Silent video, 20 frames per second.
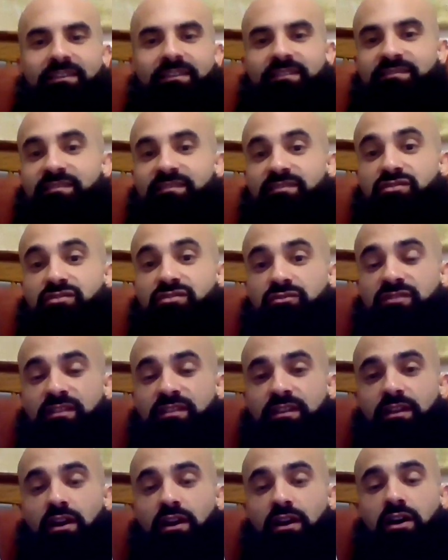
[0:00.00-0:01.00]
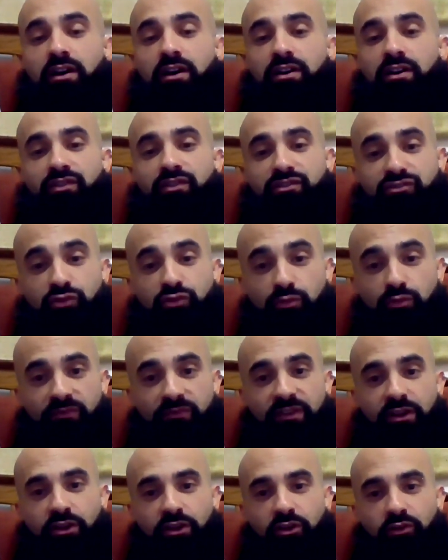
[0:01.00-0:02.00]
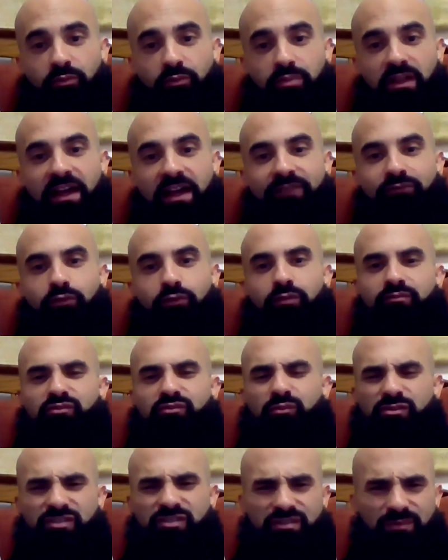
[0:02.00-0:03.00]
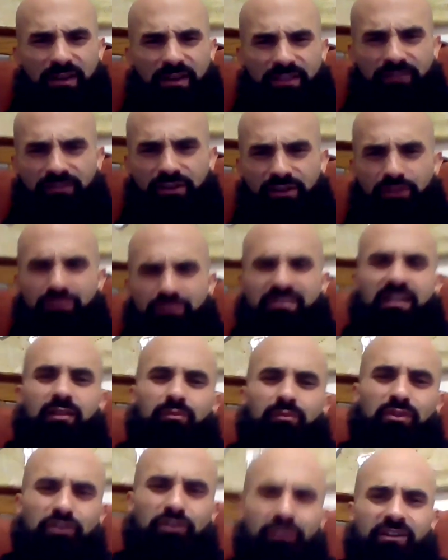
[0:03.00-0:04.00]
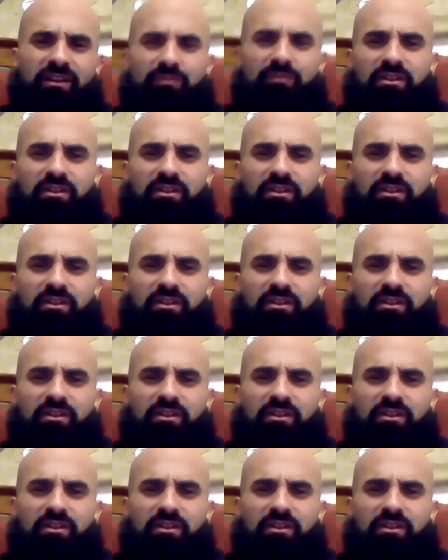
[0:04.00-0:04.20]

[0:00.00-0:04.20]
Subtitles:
This is using the Zoom video platforms, which is why the video is kind of blurry.